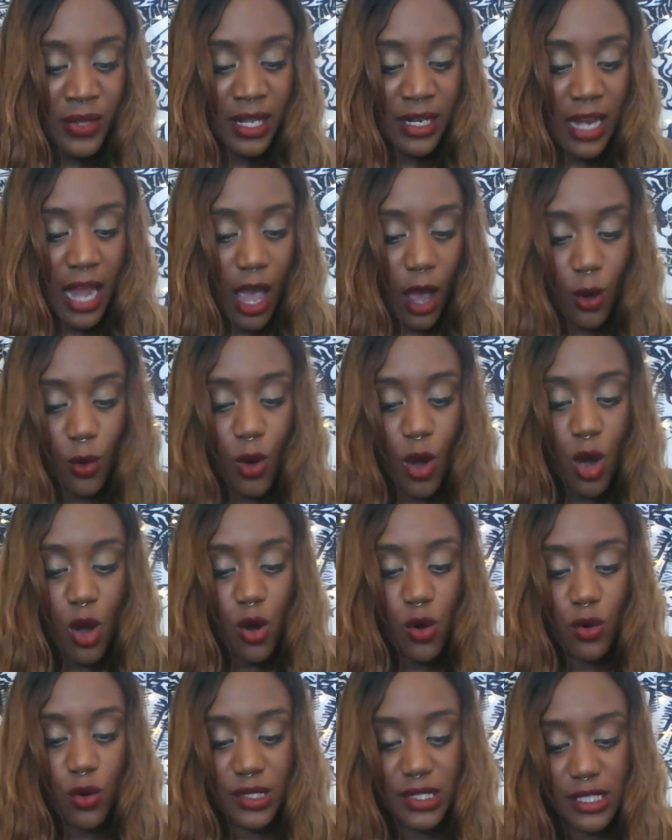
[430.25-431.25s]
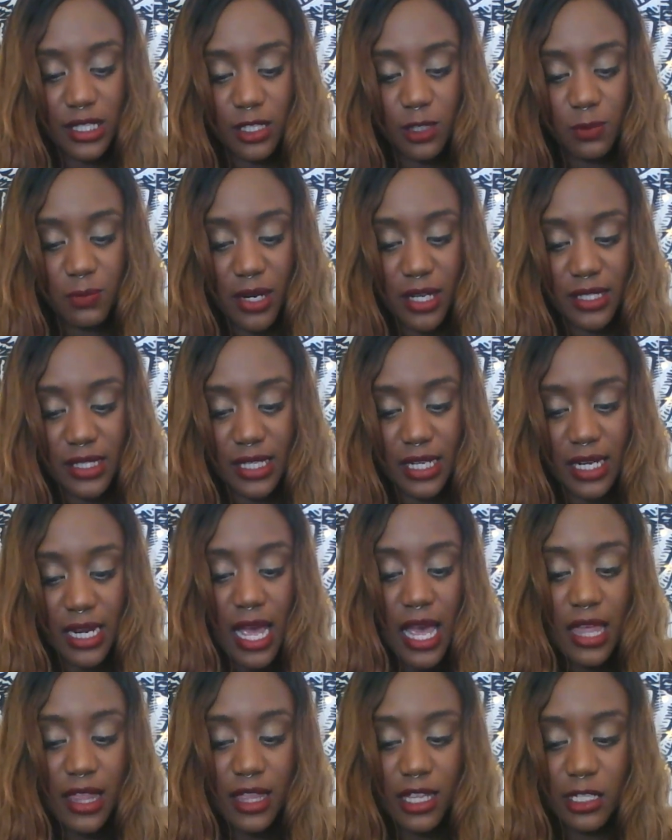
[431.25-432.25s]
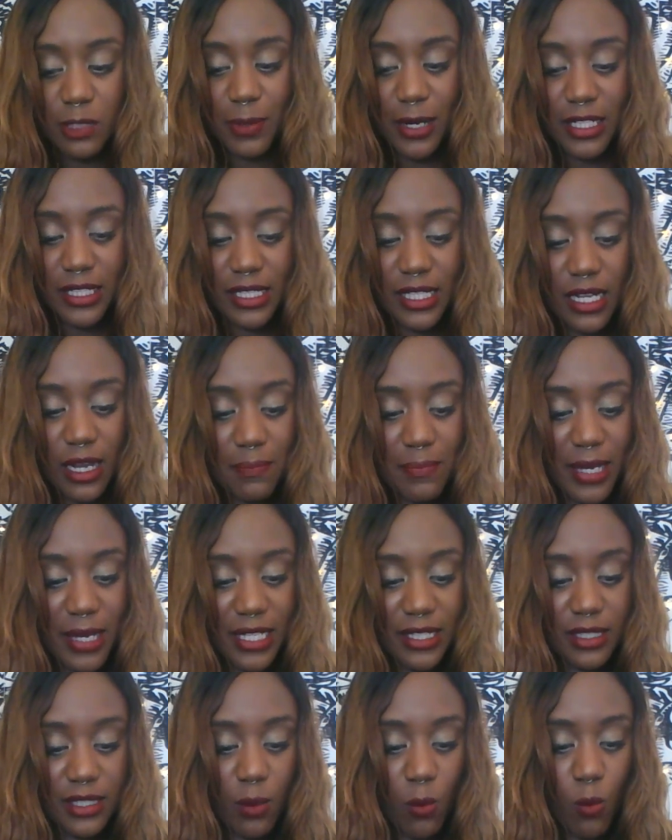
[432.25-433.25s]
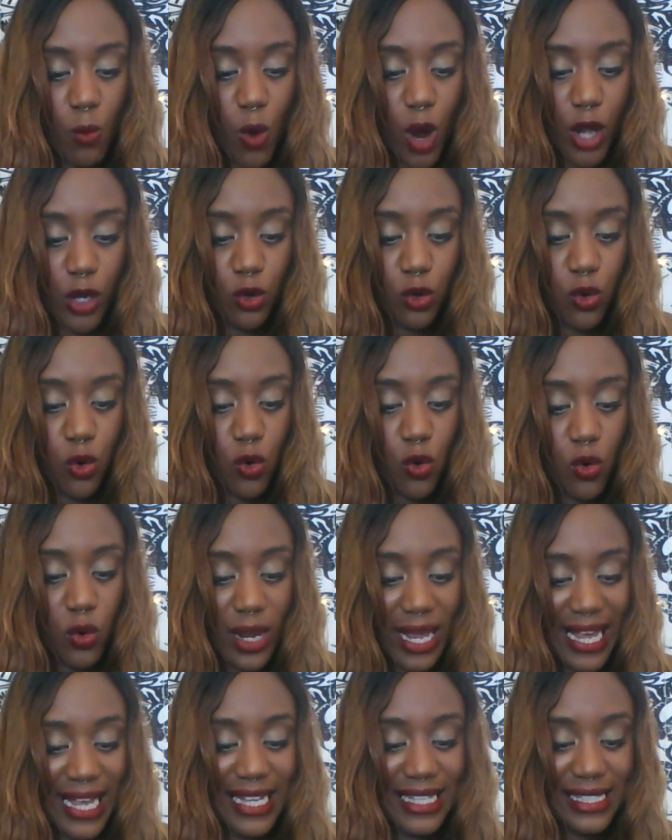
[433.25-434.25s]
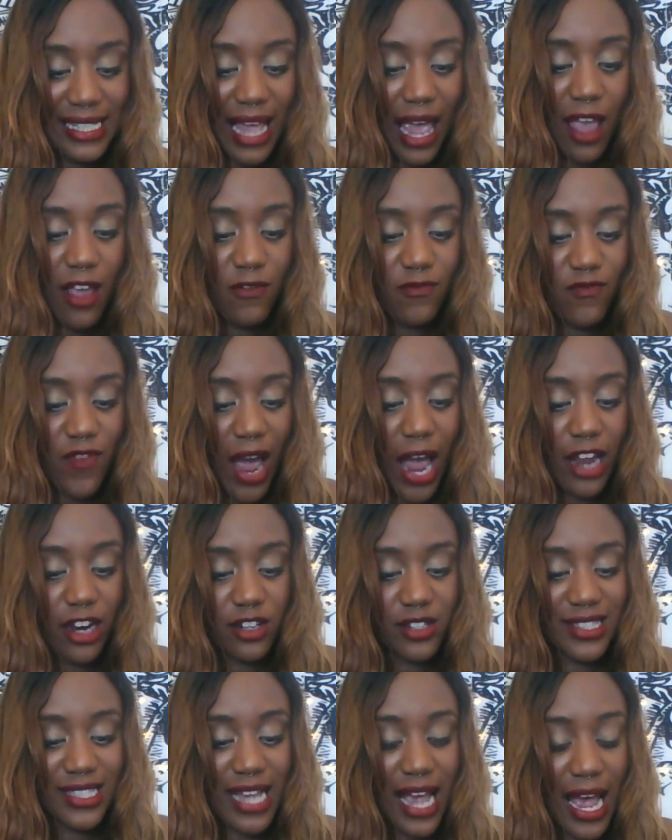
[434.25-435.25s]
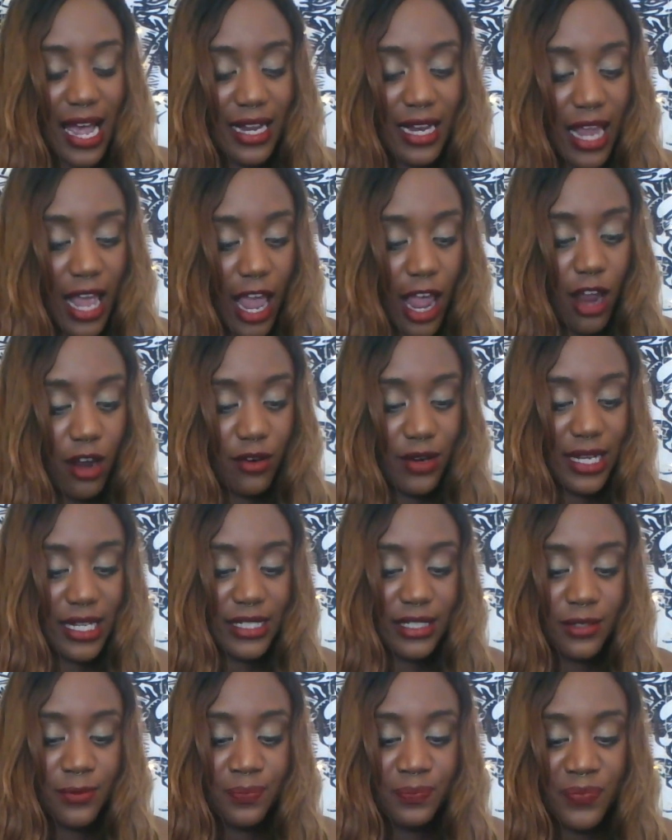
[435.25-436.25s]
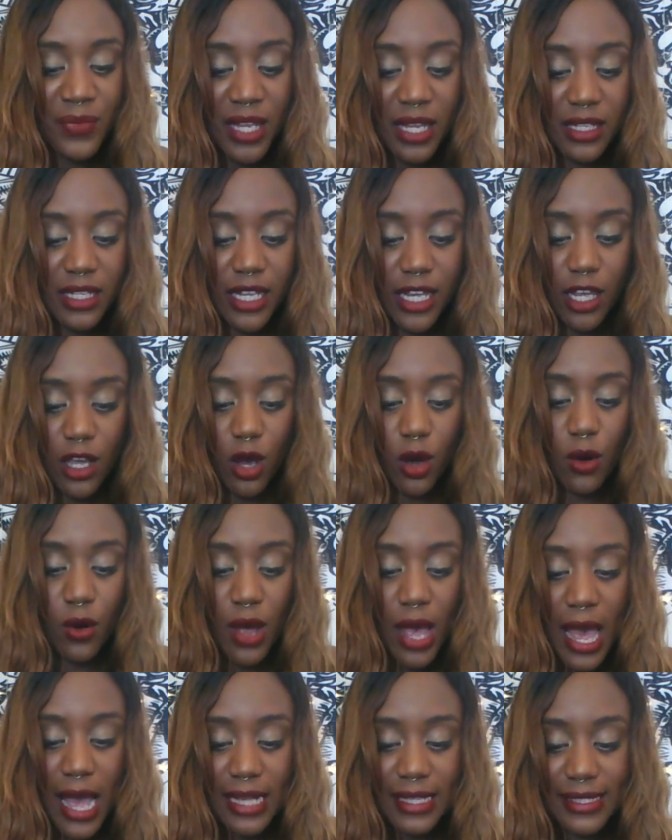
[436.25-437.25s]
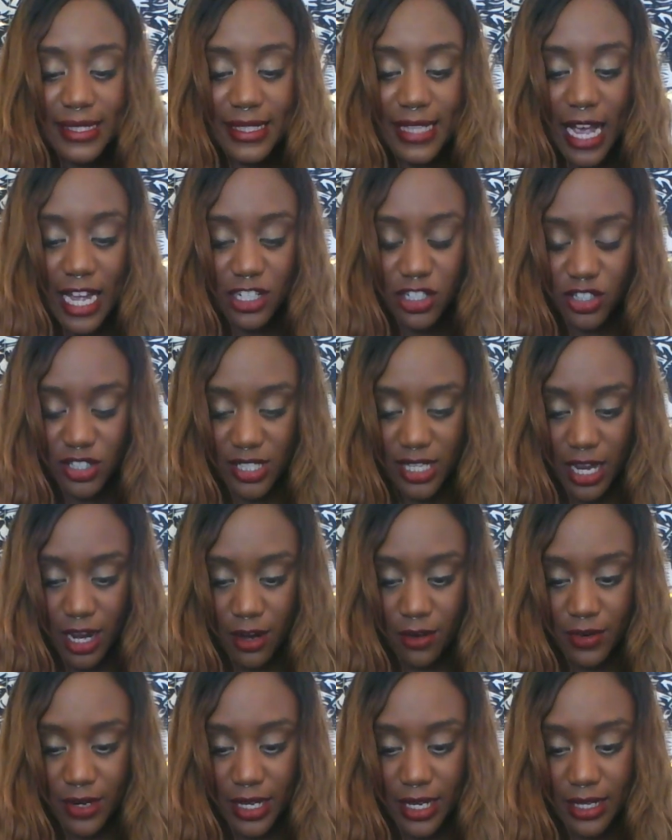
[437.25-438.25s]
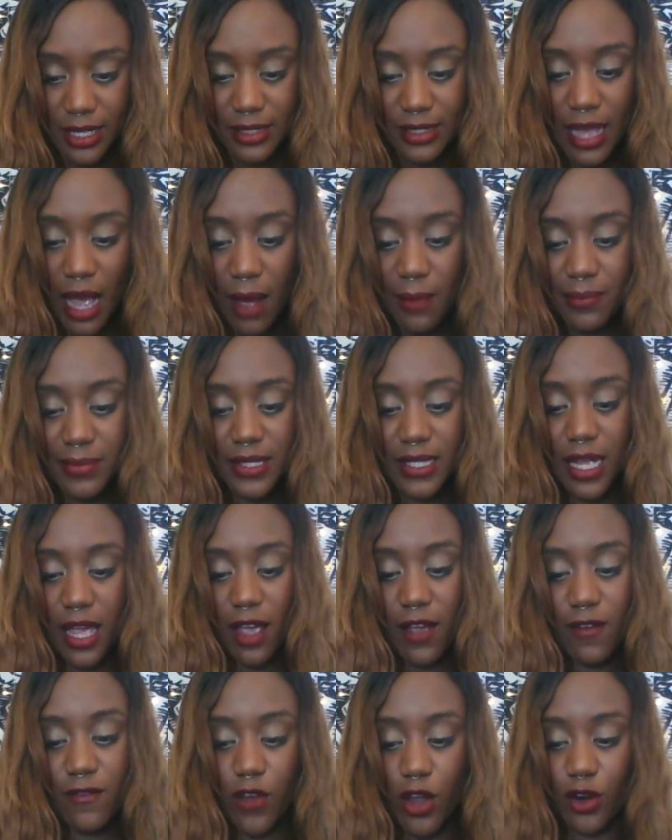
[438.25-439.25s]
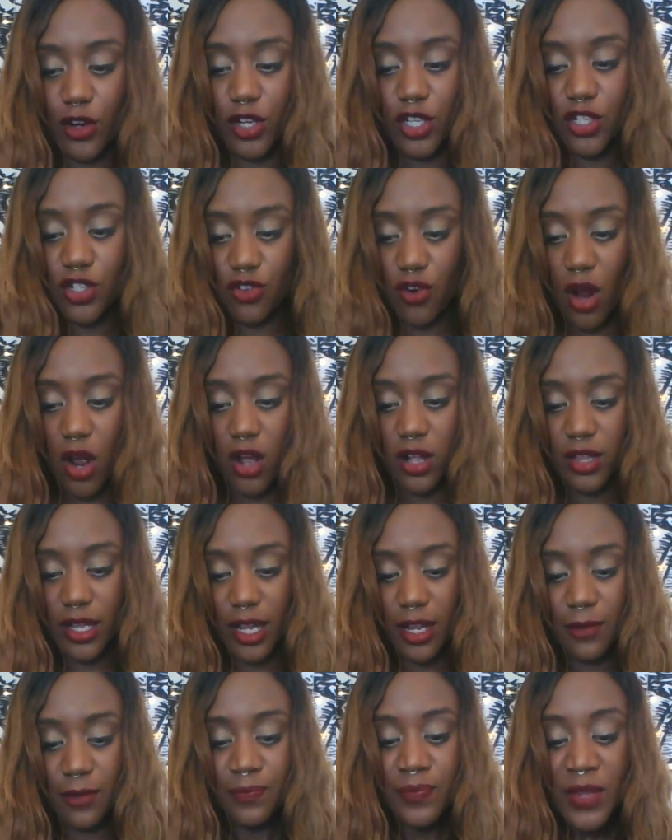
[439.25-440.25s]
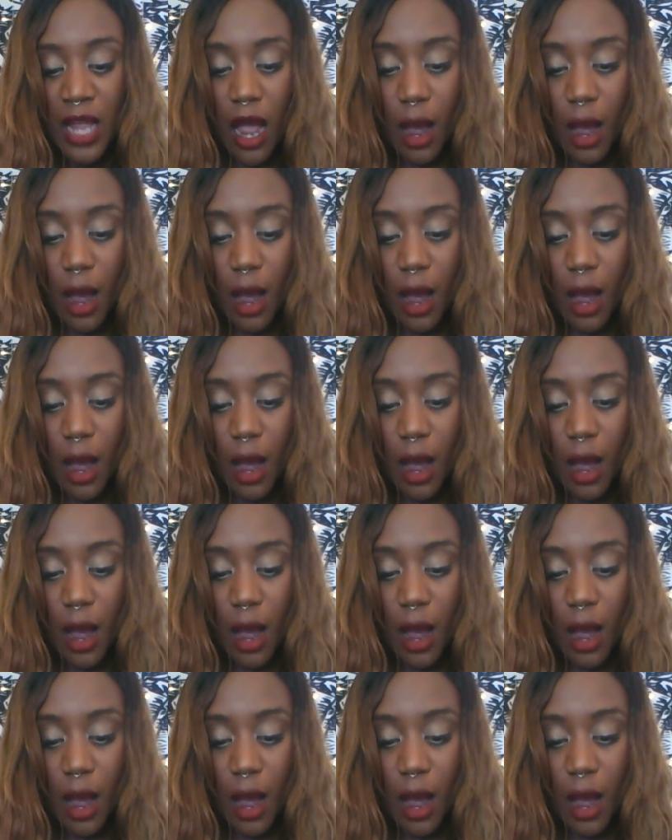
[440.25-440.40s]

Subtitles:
Now, who is this person? This person could be someone who is a fire sign, Aries, Leo, Sagittarius. I'm seeing very strongly.